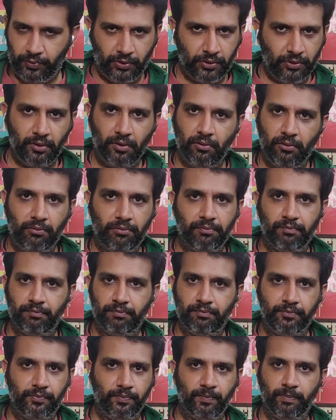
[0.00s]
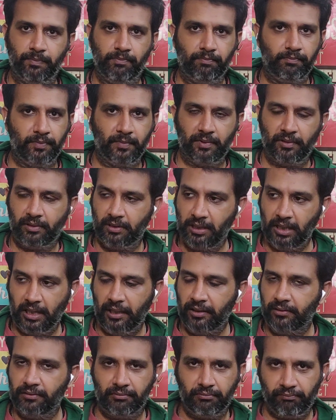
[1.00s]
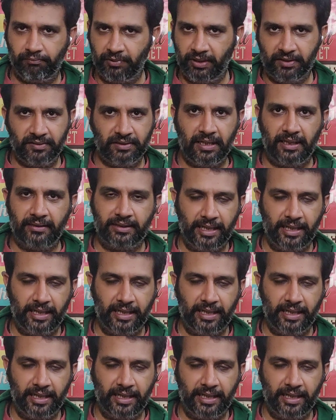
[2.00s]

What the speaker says: sew, garden, things